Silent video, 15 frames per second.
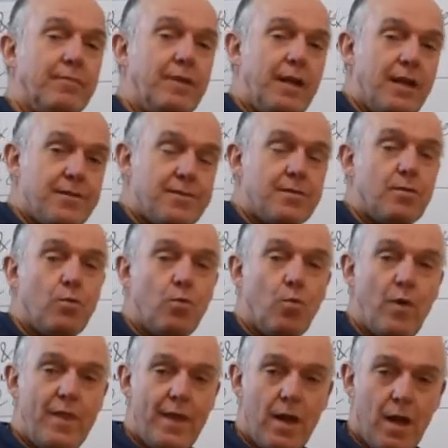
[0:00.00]
is
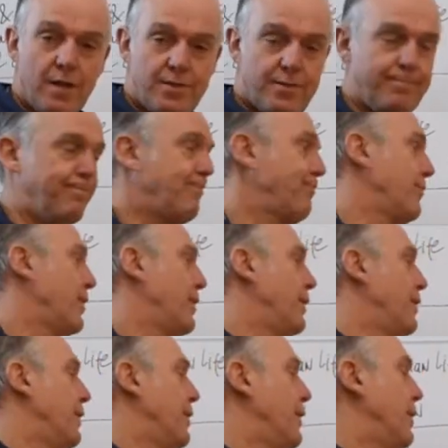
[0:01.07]
within us.
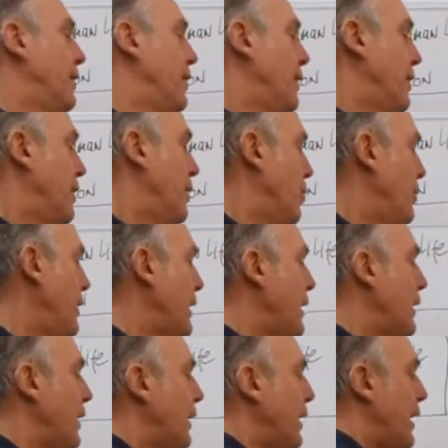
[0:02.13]
We
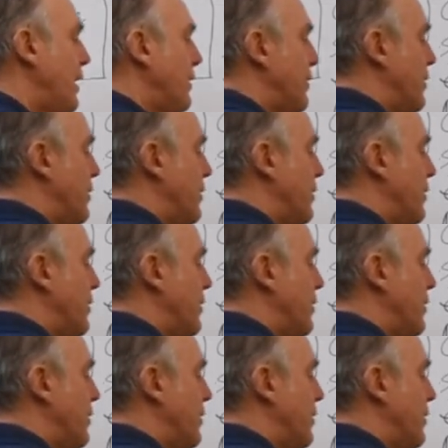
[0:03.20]
can create